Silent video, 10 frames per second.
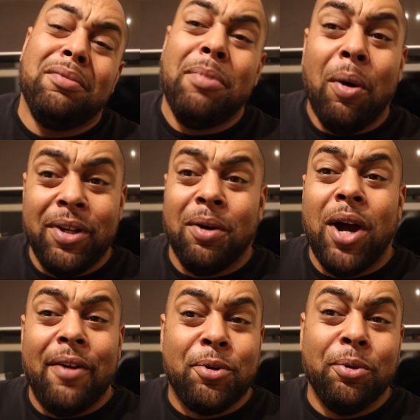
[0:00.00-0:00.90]
But when the
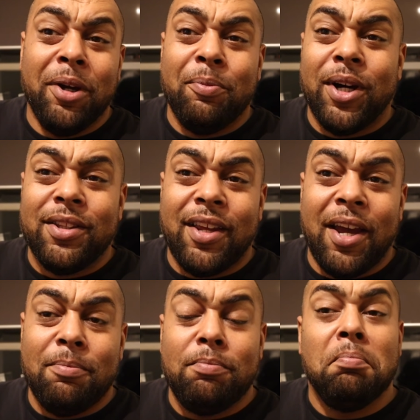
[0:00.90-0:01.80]
wife caught him one
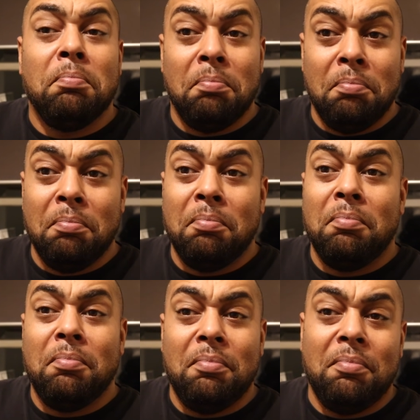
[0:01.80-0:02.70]

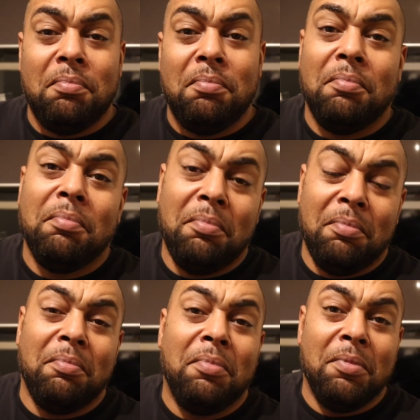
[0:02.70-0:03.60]
time,
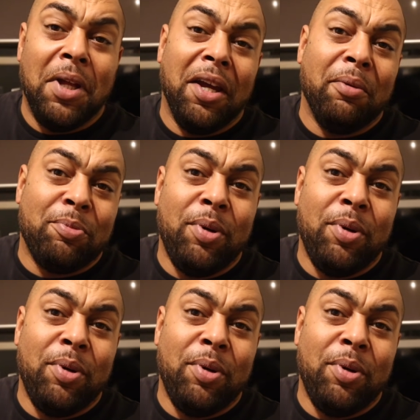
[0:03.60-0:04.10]
yeah, it was